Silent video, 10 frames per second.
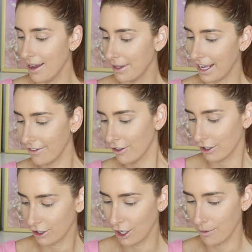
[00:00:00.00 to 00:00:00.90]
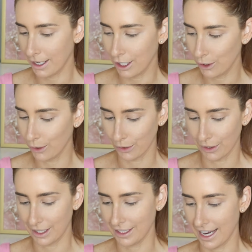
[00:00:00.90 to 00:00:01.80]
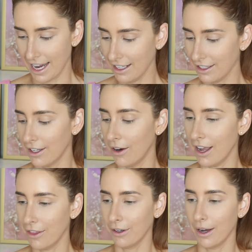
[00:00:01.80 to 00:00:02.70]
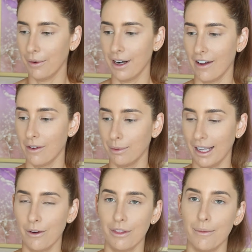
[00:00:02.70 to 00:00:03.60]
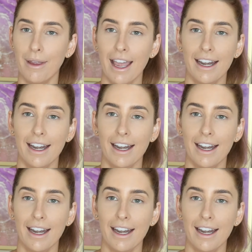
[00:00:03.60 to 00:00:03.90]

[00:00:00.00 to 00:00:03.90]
But they have got so many cool things out, so I thought I would have a play with them.